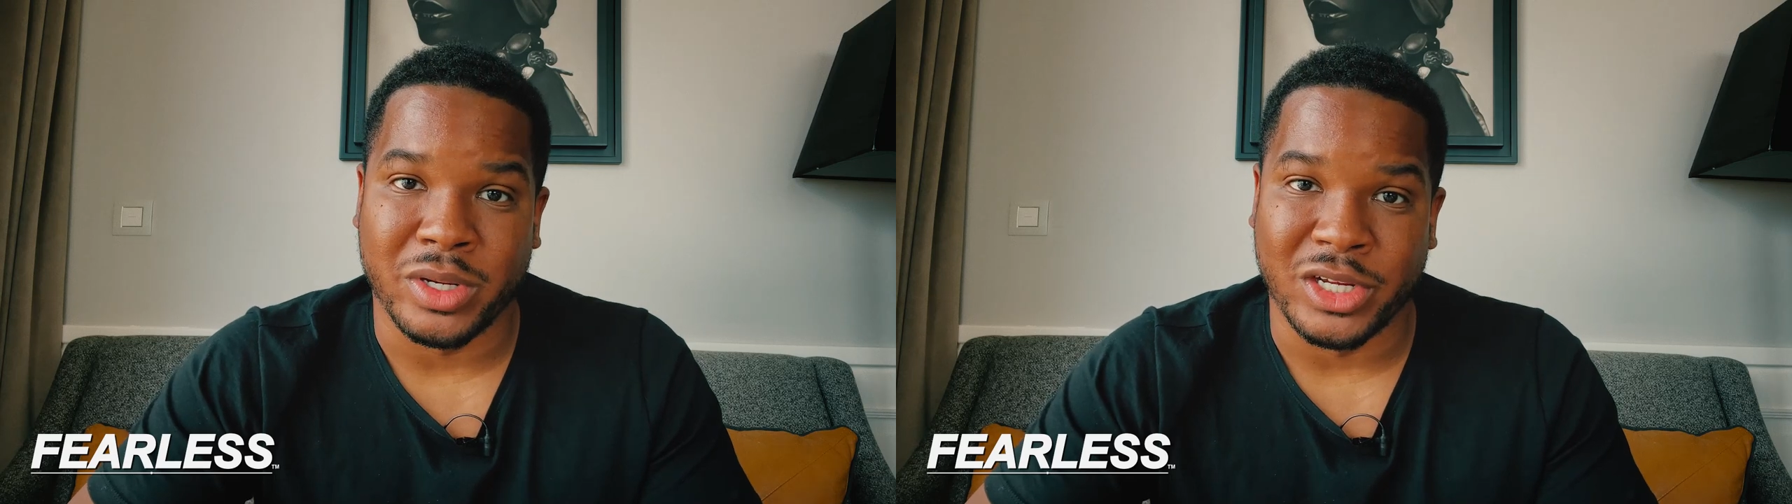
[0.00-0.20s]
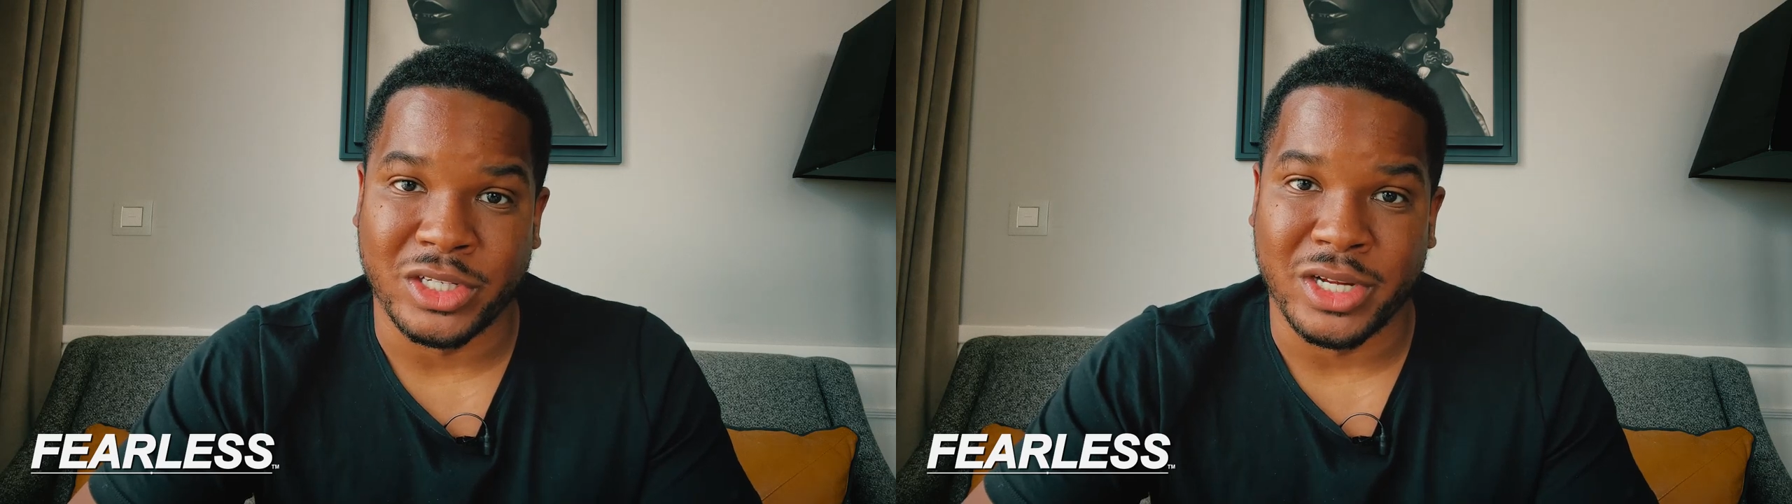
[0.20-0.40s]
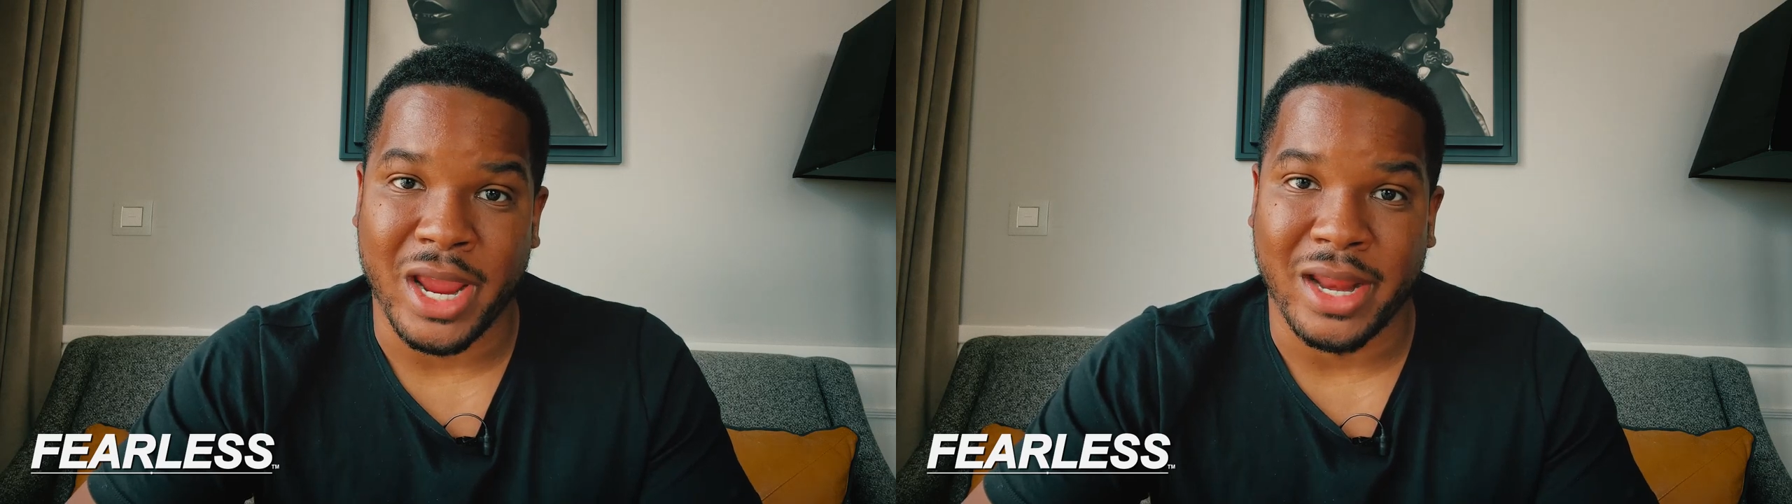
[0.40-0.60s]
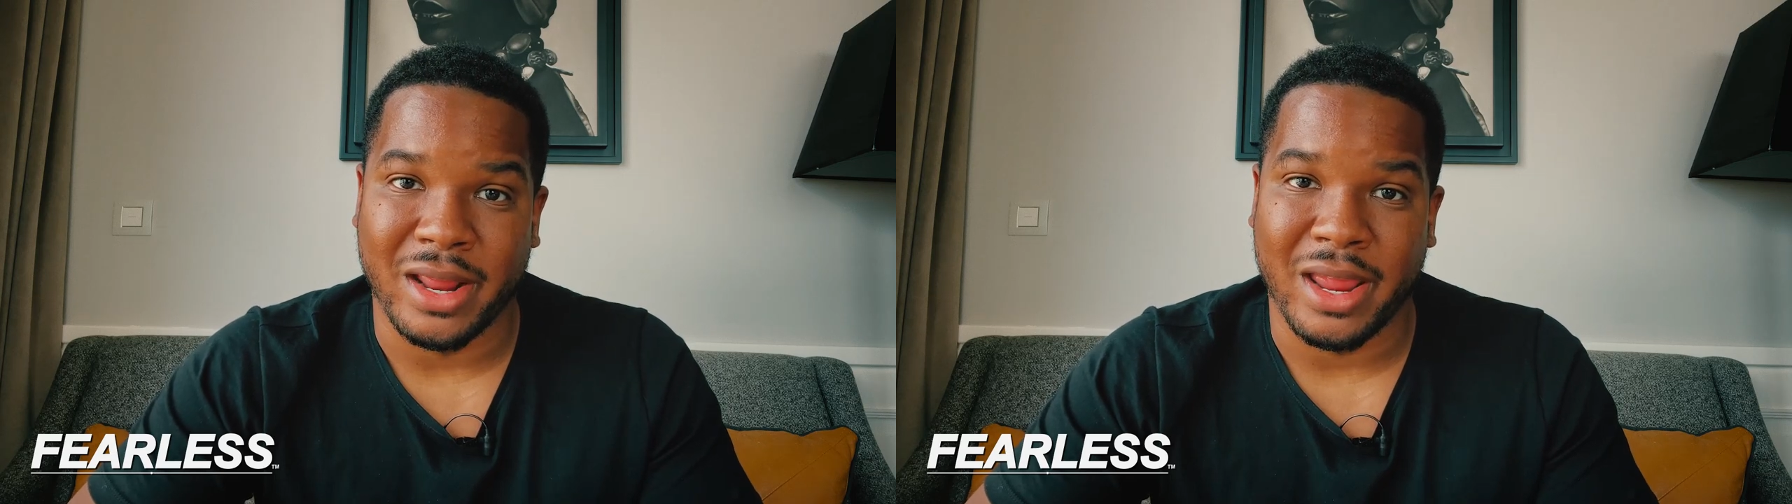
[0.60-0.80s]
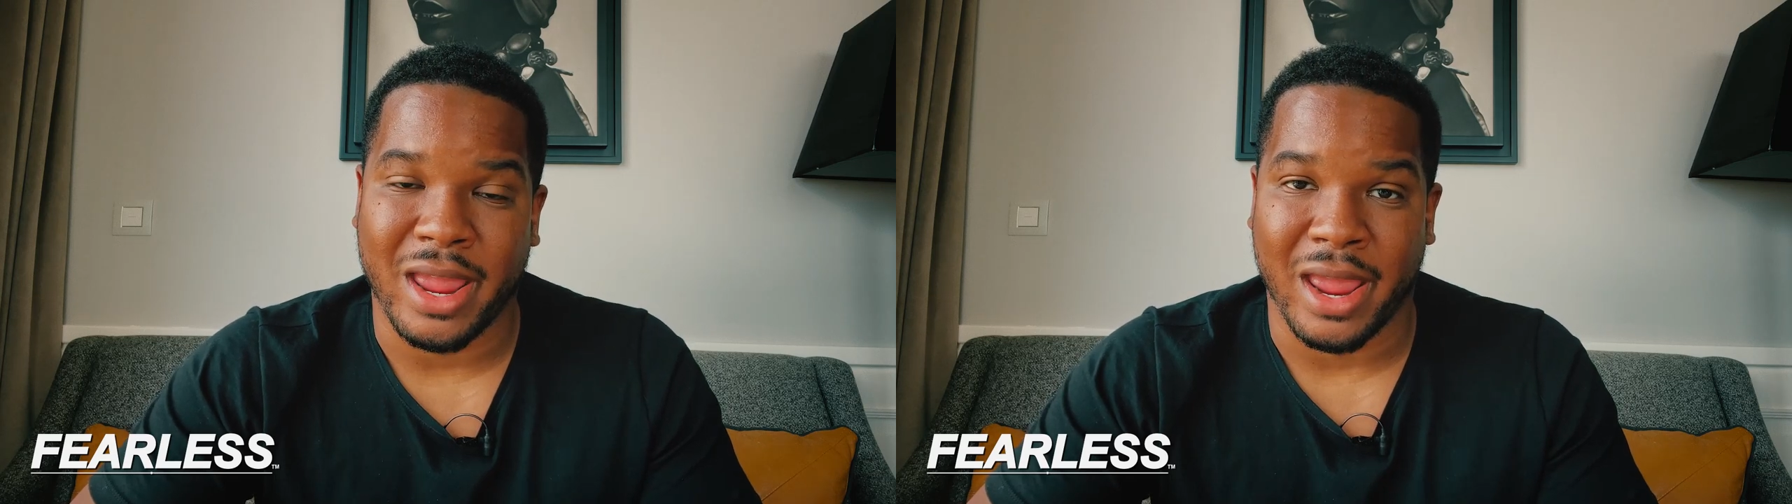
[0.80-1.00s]

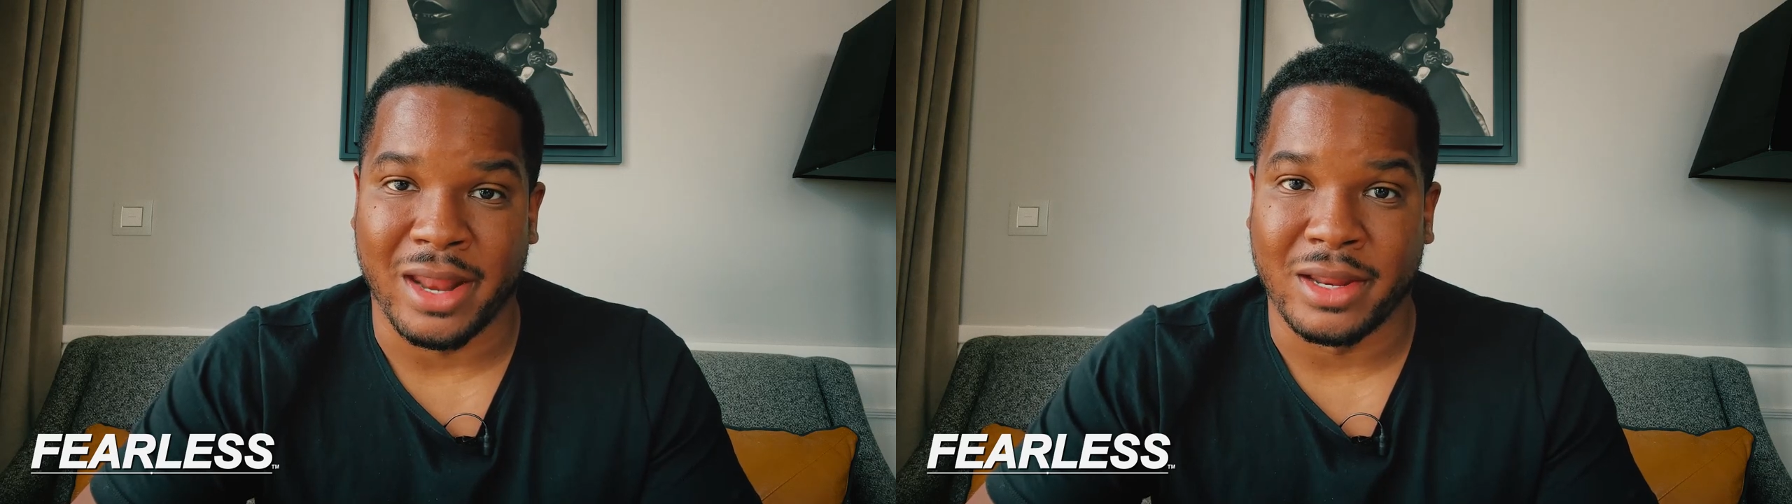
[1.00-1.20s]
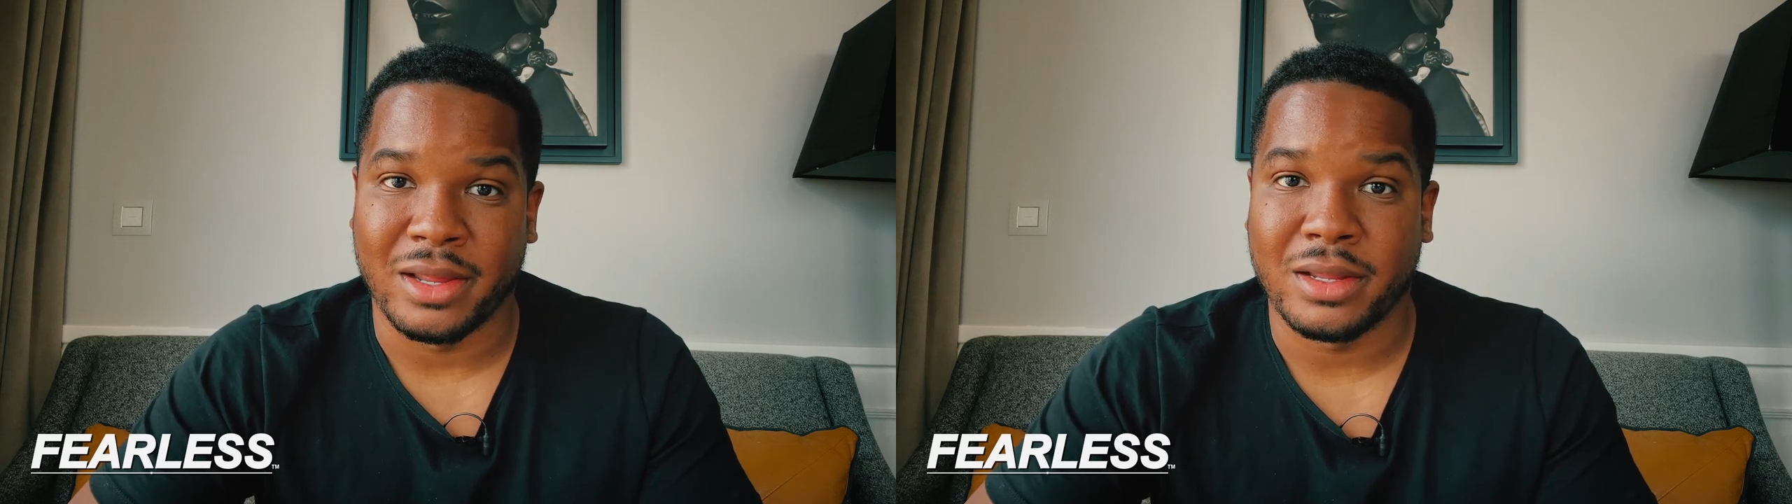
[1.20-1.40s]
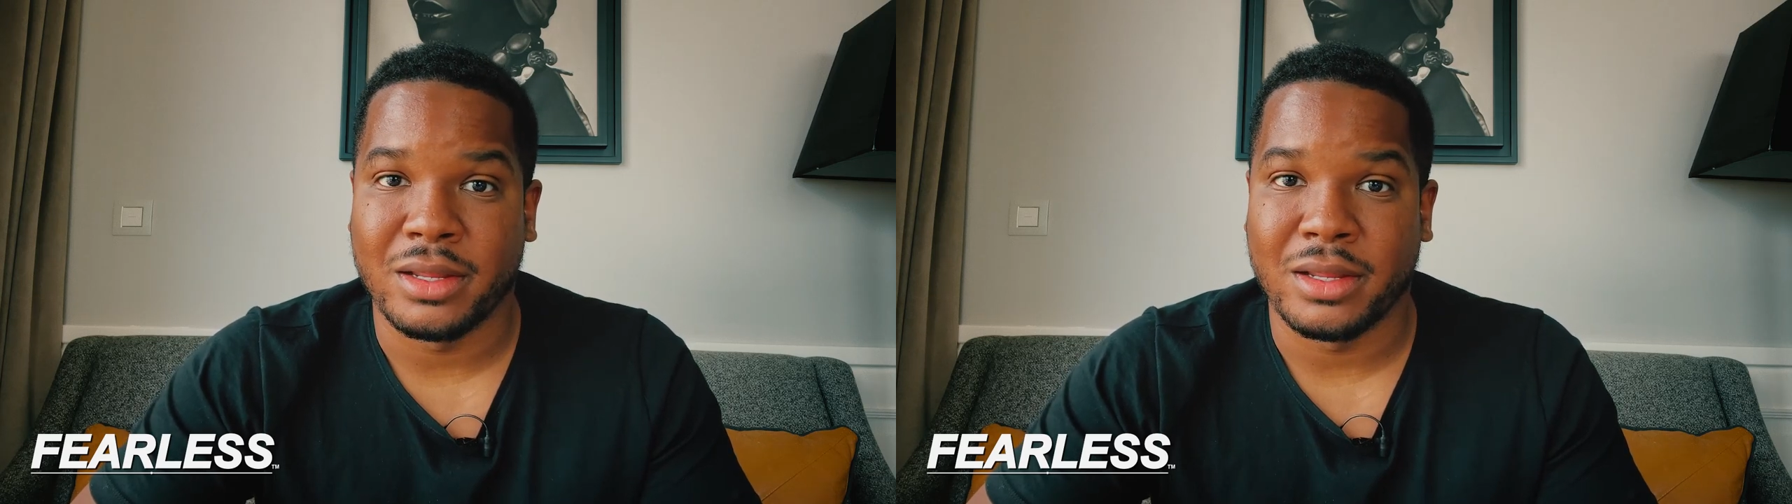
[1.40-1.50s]
initiate and